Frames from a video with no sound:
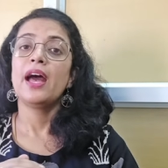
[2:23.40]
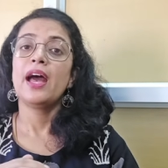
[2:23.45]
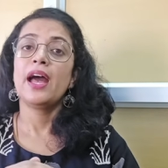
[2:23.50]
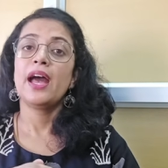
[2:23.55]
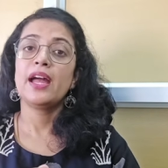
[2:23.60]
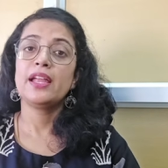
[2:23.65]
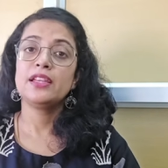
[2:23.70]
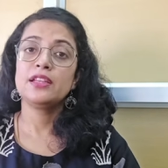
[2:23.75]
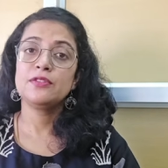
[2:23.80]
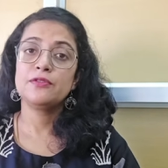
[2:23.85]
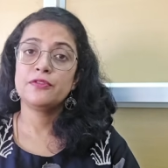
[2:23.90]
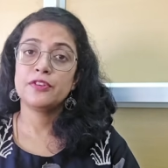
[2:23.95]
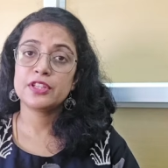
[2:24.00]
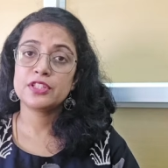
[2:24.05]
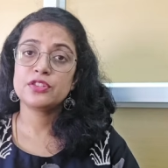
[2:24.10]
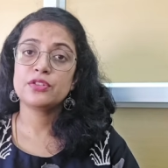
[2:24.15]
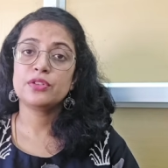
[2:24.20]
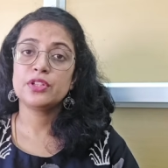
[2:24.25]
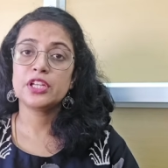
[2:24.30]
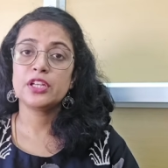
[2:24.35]
And in
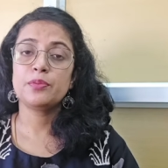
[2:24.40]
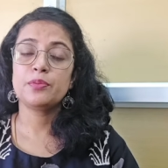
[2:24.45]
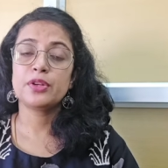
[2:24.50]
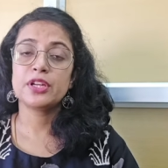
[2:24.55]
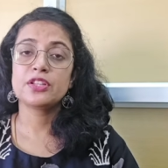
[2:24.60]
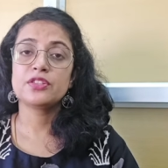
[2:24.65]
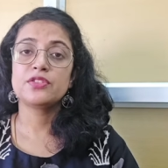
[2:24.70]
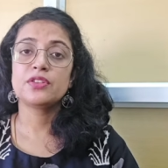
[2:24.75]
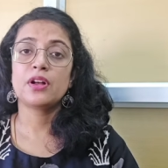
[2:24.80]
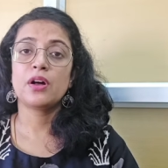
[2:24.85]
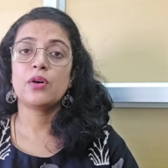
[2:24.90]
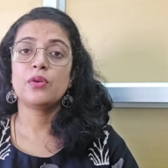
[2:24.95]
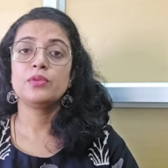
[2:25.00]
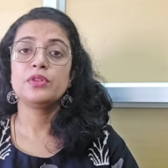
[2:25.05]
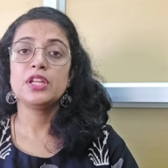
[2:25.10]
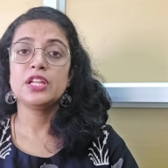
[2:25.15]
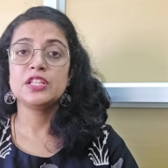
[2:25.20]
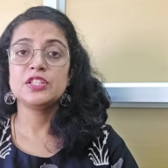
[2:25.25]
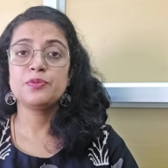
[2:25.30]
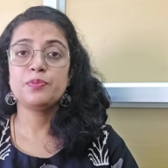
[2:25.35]
vesicular breath
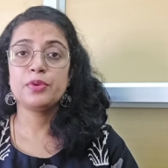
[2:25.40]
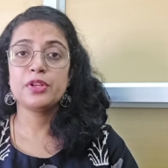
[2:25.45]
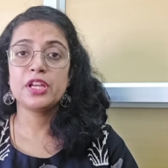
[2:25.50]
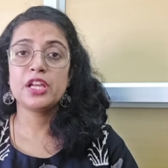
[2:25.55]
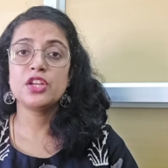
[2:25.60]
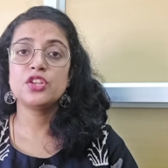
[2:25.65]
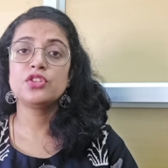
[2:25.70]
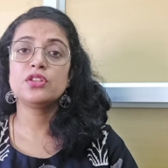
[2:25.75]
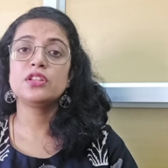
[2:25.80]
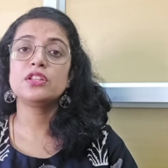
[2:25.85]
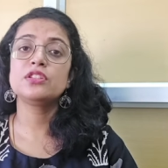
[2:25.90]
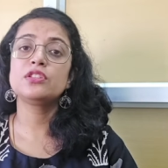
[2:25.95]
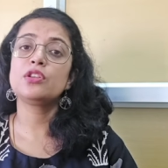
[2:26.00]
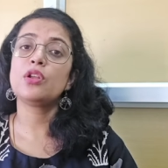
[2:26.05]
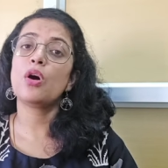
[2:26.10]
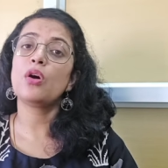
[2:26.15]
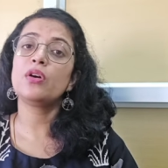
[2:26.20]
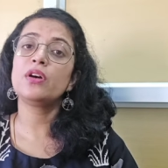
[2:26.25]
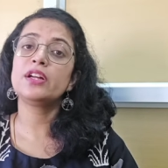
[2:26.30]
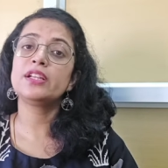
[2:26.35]
sound, inspiration is
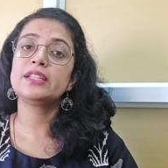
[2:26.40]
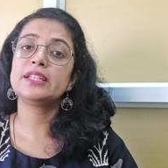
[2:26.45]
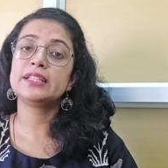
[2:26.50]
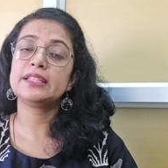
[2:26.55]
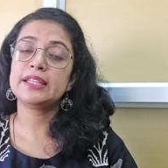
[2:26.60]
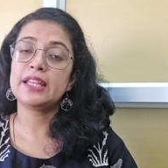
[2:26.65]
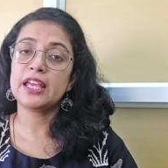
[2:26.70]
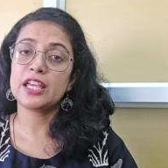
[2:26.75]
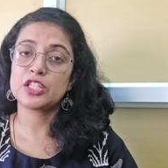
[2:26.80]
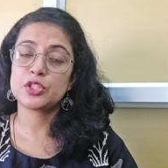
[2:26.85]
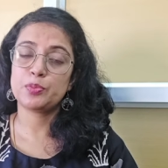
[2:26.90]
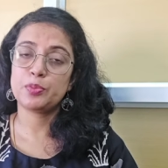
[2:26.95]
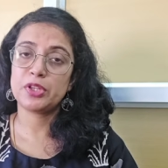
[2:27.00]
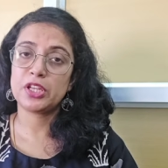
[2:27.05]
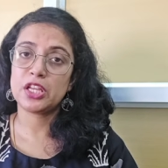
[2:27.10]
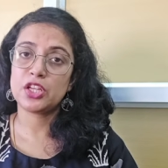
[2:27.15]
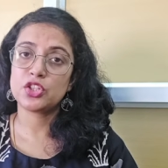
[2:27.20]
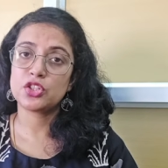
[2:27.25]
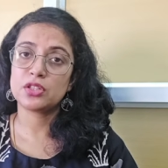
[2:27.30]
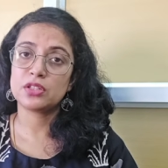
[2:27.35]
longer than the
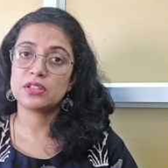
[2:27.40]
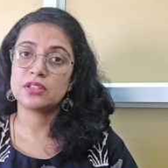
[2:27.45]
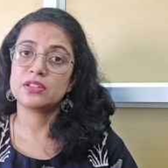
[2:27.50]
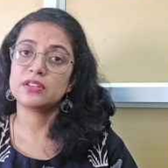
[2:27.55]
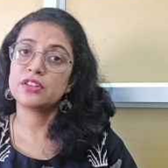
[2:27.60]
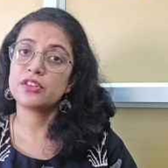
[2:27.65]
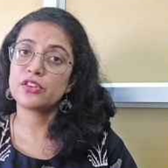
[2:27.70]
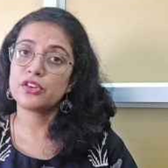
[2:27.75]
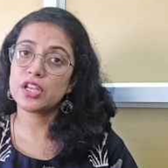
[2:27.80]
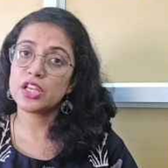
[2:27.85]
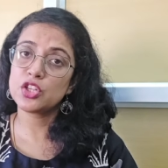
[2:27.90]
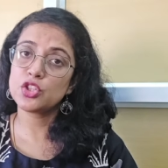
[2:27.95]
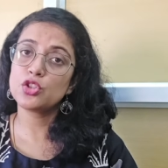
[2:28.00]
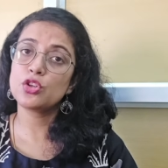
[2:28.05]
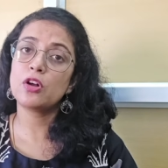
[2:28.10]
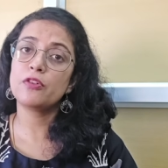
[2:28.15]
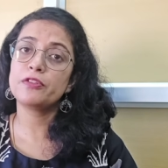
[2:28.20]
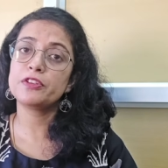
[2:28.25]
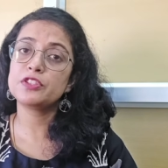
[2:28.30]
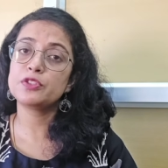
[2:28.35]
expiration. The
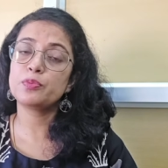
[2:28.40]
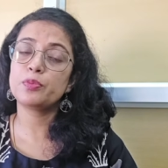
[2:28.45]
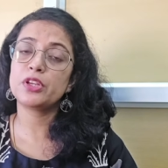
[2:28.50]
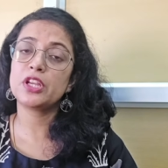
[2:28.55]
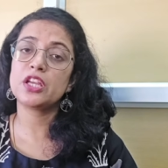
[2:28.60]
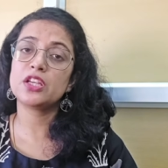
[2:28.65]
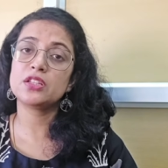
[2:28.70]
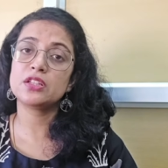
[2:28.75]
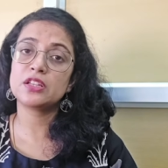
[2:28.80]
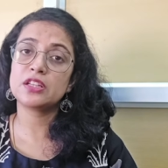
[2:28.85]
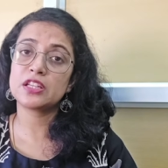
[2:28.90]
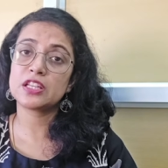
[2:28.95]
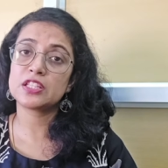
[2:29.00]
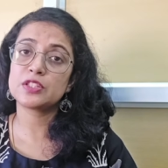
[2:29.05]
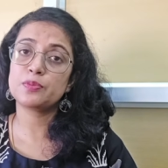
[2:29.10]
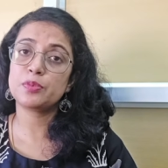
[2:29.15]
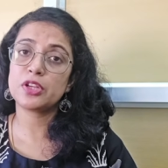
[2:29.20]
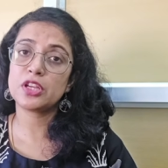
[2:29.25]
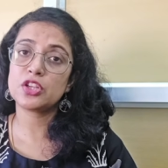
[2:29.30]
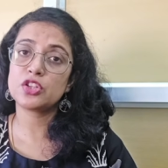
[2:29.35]
ratio of inspiration and
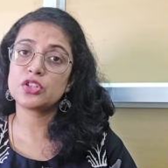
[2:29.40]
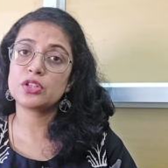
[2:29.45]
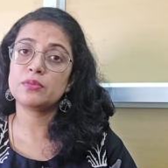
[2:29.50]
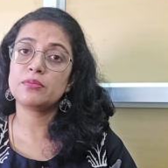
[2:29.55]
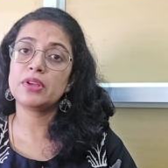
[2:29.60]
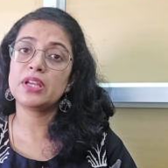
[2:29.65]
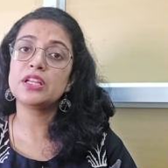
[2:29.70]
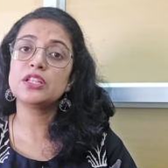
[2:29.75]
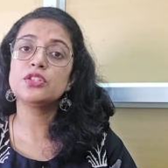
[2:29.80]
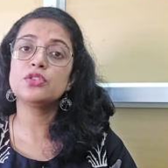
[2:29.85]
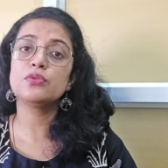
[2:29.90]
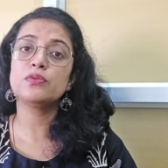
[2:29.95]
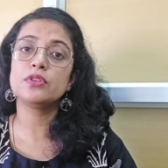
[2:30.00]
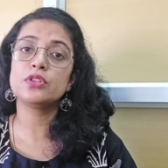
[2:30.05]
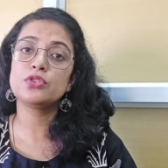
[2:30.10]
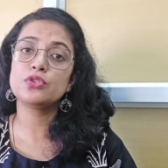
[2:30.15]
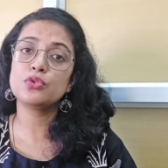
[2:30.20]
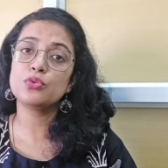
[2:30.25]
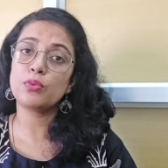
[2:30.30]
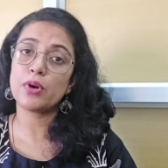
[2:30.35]
expiration being
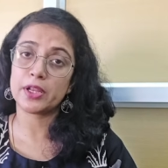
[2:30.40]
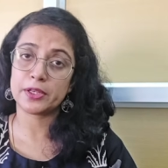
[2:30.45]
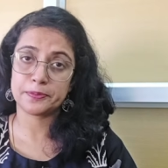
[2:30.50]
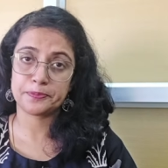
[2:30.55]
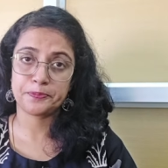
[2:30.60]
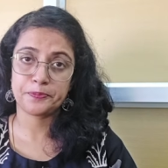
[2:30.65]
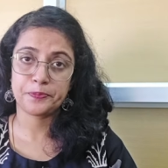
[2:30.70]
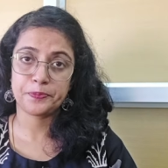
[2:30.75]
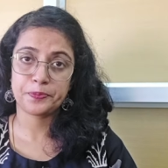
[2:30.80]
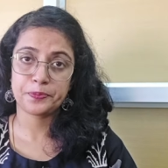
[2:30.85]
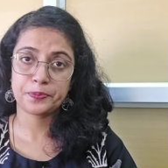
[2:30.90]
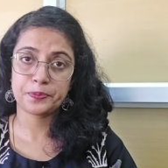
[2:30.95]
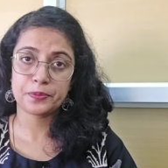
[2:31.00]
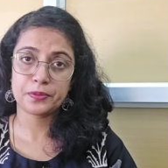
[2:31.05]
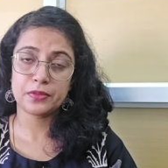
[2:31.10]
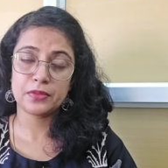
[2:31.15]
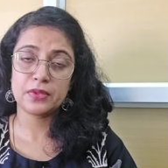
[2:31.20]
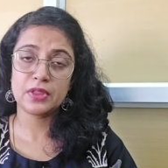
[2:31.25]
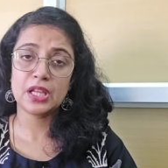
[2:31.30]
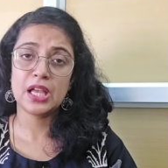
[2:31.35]
2:1.
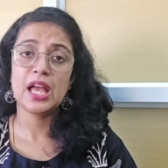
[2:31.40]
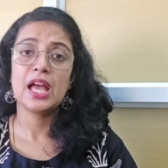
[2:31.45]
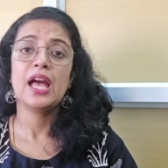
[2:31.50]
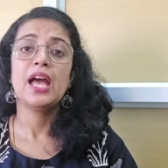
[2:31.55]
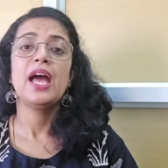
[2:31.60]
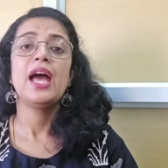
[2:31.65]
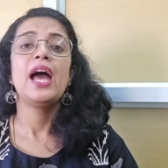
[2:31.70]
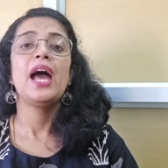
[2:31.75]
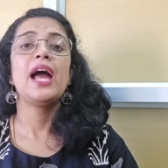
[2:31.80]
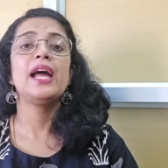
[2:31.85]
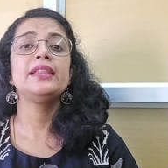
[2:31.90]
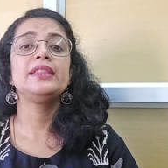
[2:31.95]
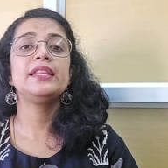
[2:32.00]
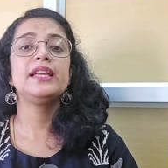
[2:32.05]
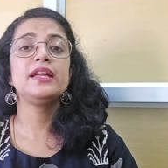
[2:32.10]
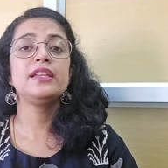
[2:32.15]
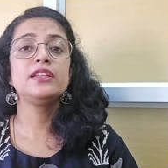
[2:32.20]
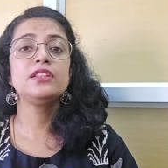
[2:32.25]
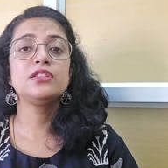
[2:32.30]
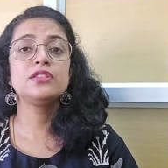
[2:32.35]
And
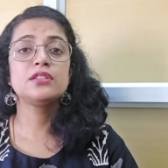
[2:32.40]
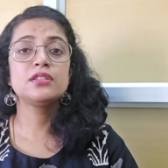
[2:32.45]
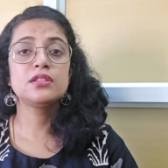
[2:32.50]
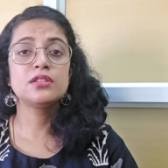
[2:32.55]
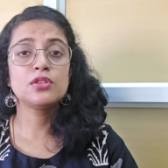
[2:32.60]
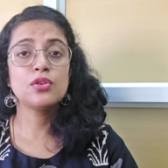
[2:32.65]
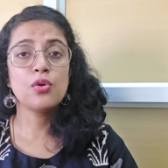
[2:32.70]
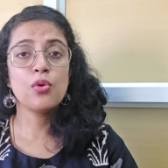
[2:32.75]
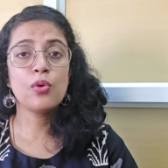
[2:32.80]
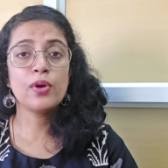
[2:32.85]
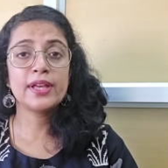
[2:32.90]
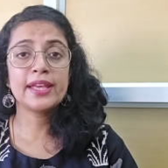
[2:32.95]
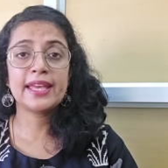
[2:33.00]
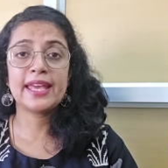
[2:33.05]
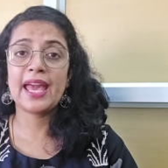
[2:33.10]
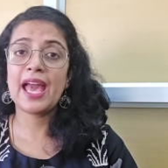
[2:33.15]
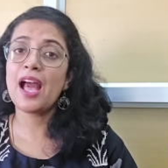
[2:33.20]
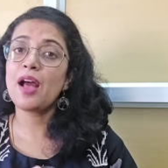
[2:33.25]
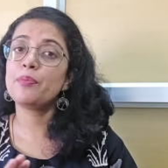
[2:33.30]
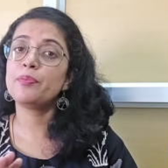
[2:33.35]
there is no
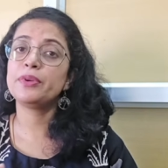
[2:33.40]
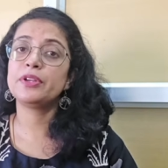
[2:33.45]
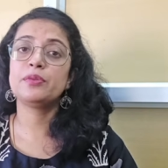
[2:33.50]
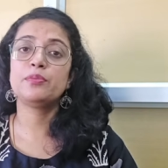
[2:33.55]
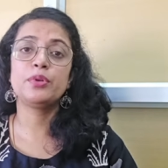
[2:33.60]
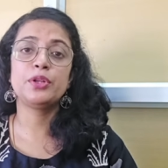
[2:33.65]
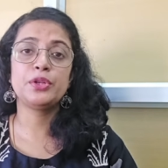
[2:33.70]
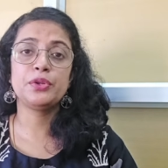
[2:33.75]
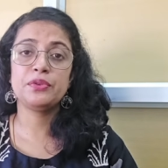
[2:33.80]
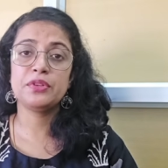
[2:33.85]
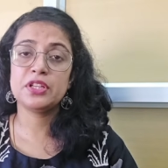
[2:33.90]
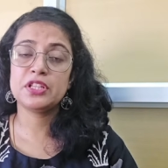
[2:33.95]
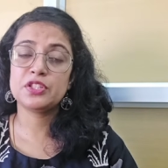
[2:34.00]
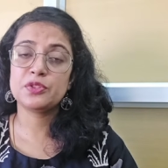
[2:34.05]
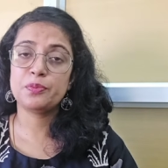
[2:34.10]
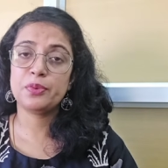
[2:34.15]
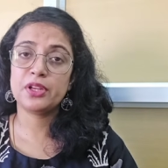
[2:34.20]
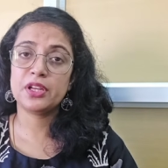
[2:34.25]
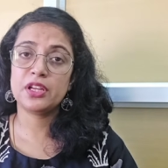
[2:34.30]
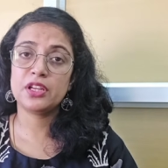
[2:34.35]
gap in between
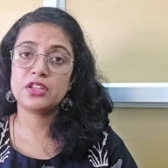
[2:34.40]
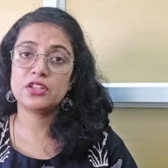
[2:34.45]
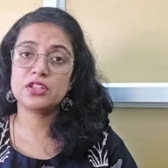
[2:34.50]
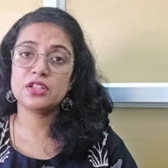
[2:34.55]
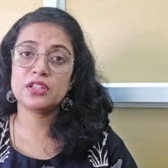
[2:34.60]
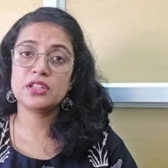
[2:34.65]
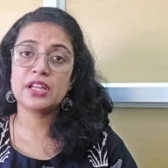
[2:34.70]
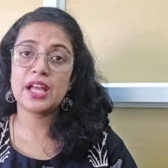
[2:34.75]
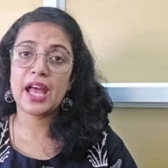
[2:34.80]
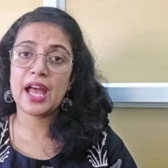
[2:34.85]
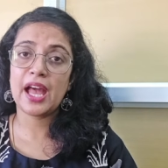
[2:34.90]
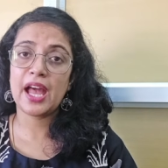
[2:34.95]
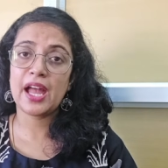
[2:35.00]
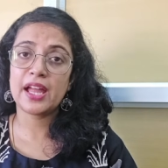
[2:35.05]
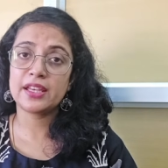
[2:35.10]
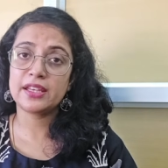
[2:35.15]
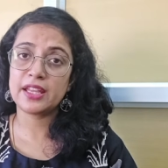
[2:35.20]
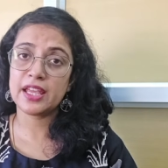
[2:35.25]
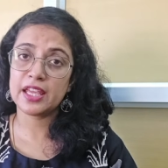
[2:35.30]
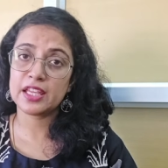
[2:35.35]
inspiration
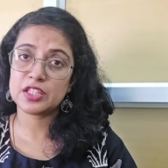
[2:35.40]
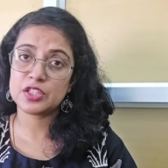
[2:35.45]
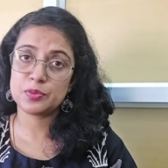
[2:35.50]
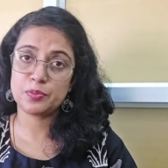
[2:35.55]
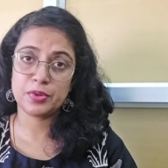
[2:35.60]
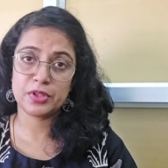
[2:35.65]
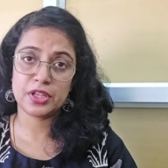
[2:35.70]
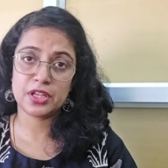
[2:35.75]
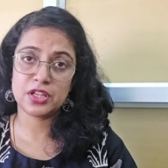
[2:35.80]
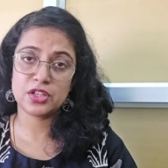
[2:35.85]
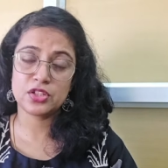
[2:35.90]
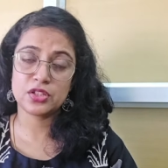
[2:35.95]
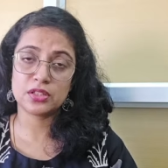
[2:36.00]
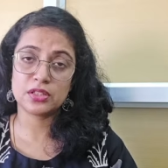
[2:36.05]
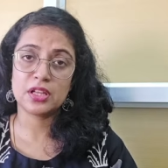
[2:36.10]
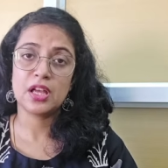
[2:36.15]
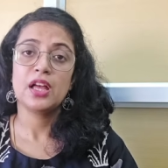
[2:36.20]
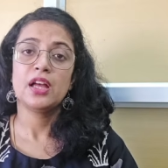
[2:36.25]
and expiration.